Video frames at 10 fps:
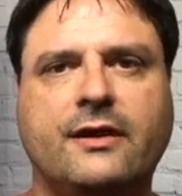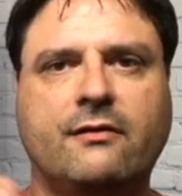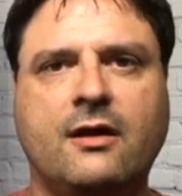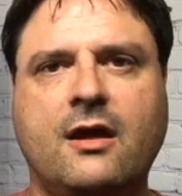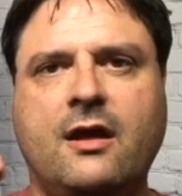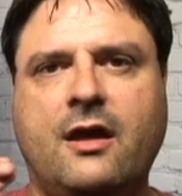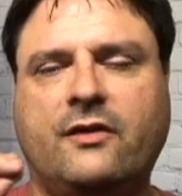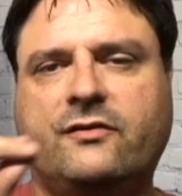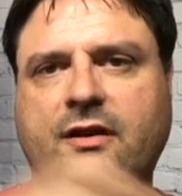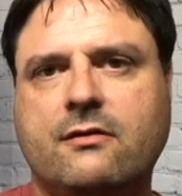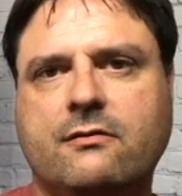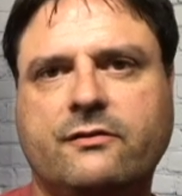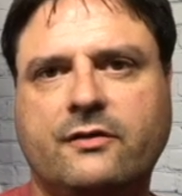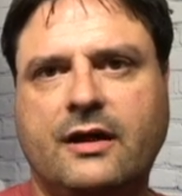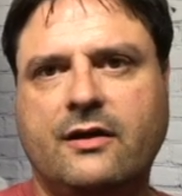Now,
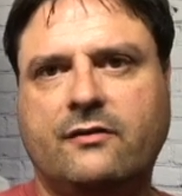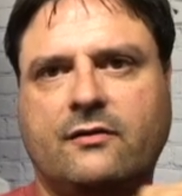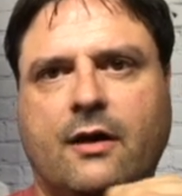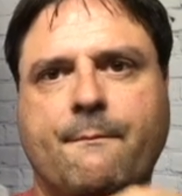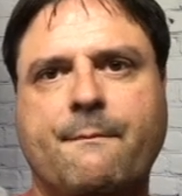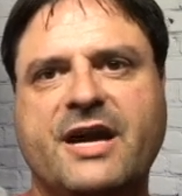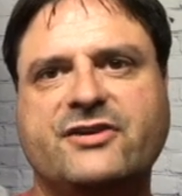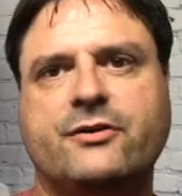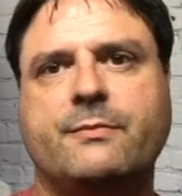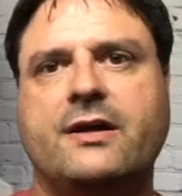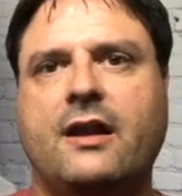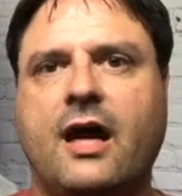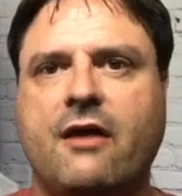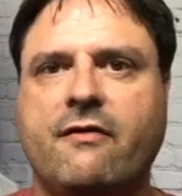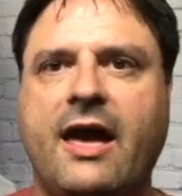singles is a measurement
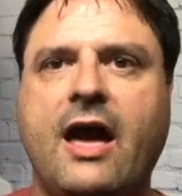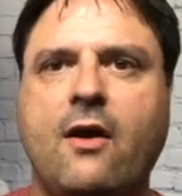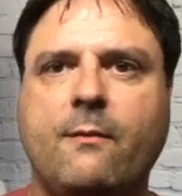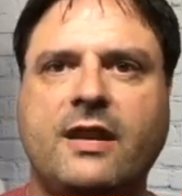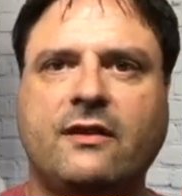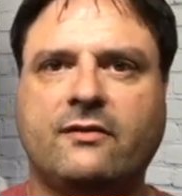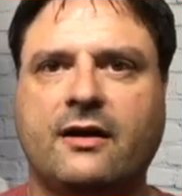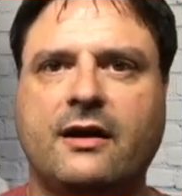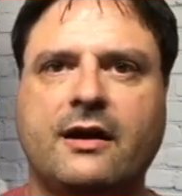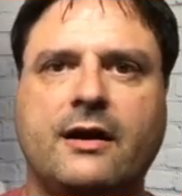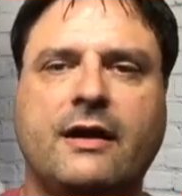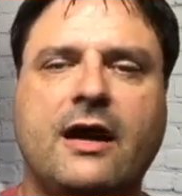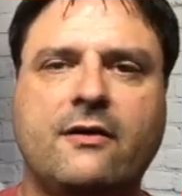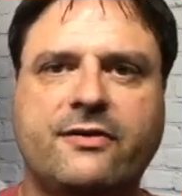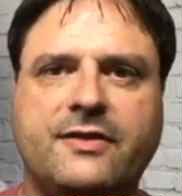of how
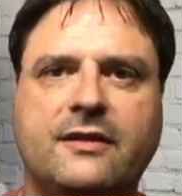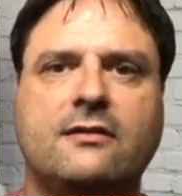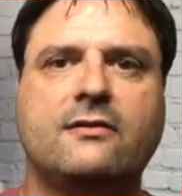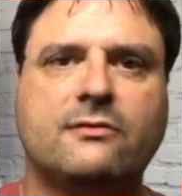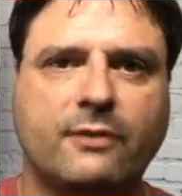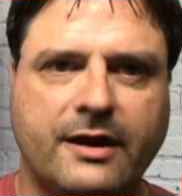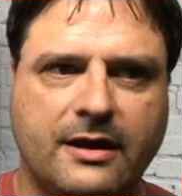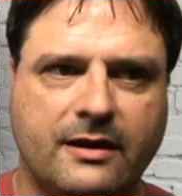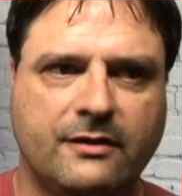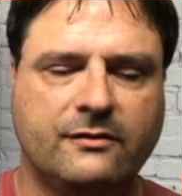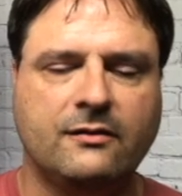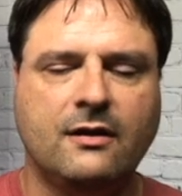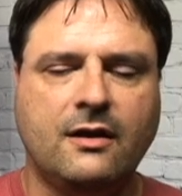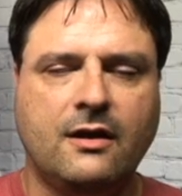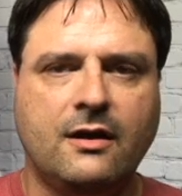thick the thread is
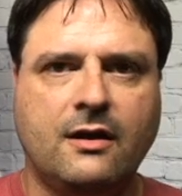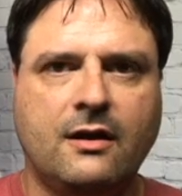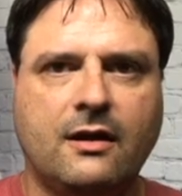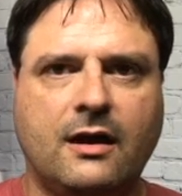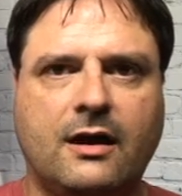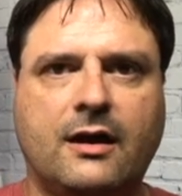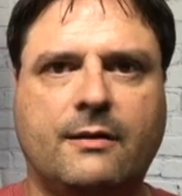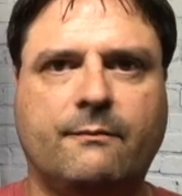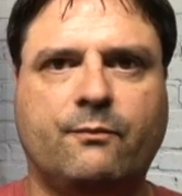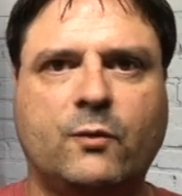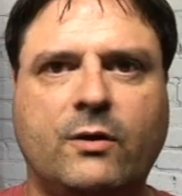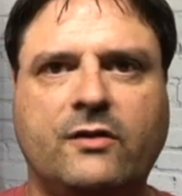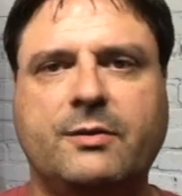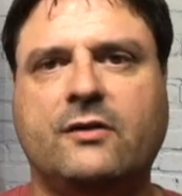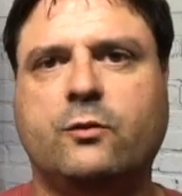when
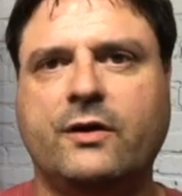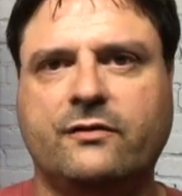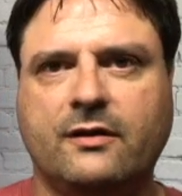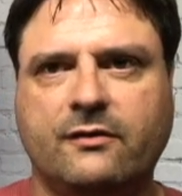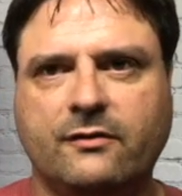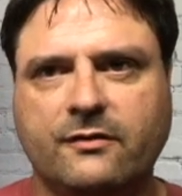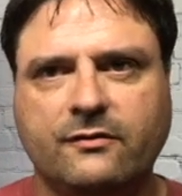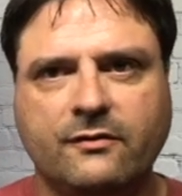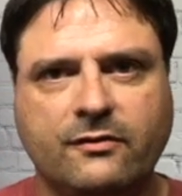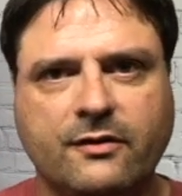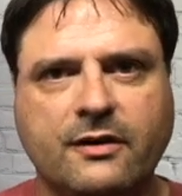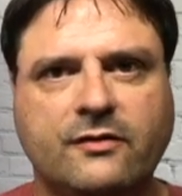it's been twisted. So this is 30.